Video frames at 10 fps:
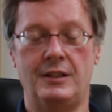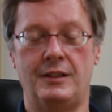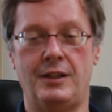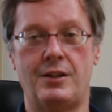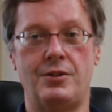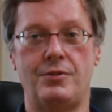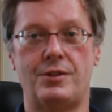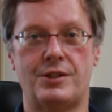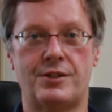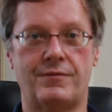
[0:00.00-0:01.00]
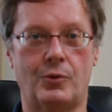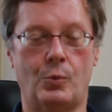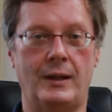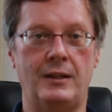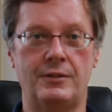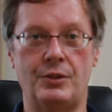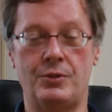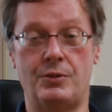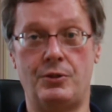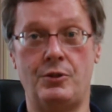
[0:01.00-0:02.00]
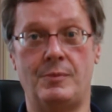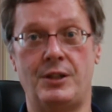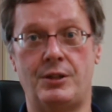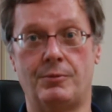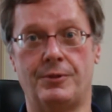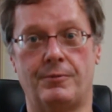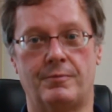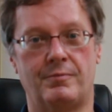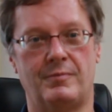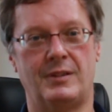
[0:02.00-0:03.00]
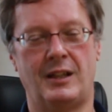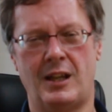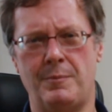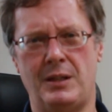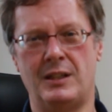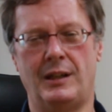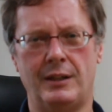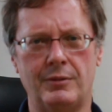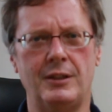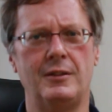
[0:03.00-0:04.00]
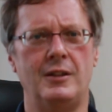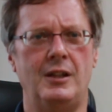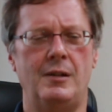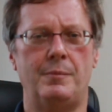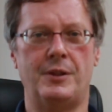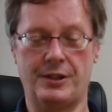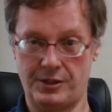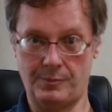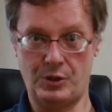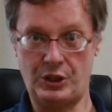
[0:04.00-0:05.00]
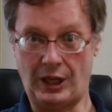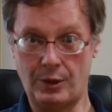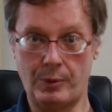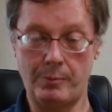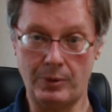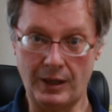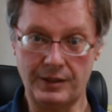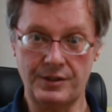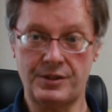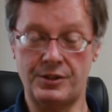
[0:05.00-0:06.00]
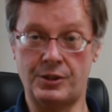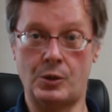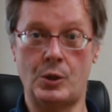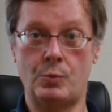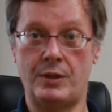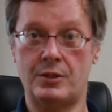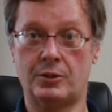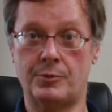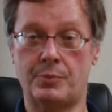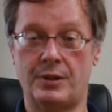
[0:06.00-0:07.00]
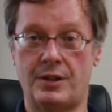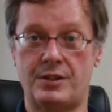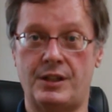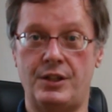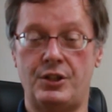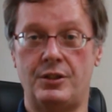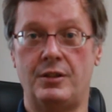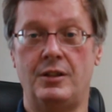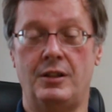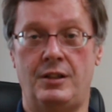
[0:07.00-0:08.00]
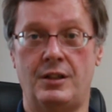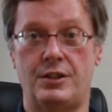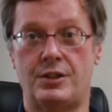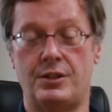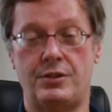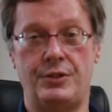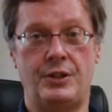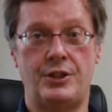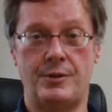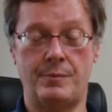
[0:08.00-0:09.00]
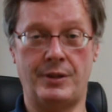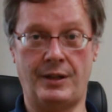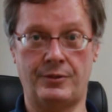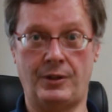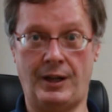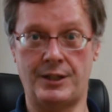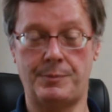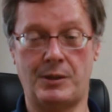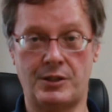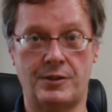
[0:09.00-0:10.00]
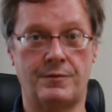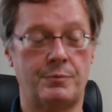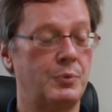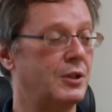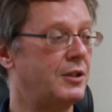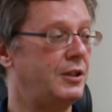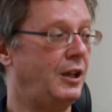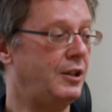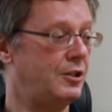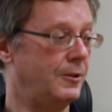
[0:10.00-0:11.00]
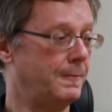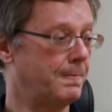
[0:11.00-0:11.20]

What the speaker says: You can do this for a while, don't do it too much, it can be tiring, but some shadowing practice is a good way to learn pronunciation, not just intonation, but other aspects of pronunciation.